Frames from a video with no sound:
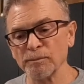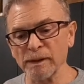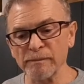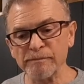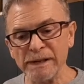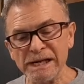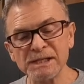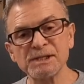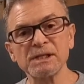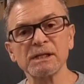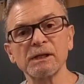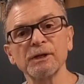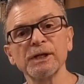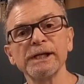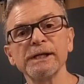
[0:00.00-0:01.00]
But
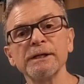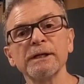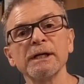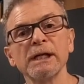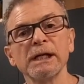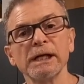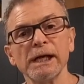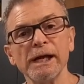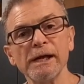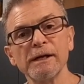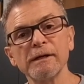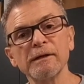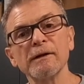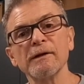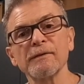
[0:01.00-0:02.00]
basically,
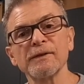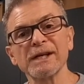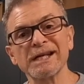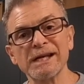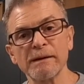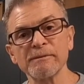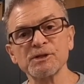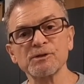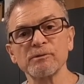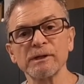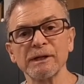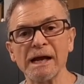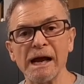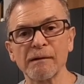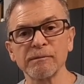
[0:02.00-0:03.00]
in the chemistry
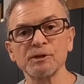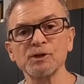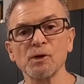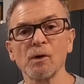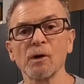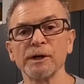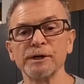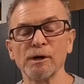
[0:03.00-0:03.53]
laboratory,